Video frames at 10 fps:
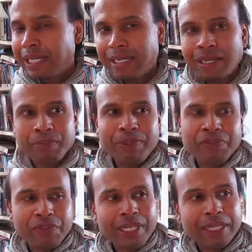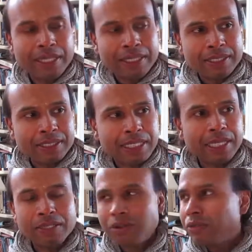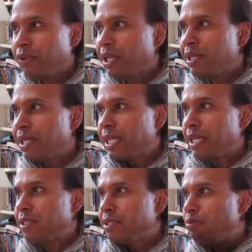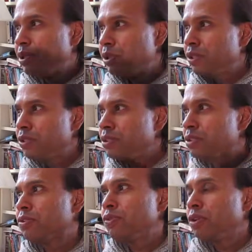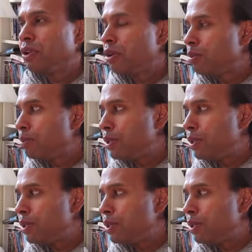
And I'd been feeling in this state of like connected miracles for a long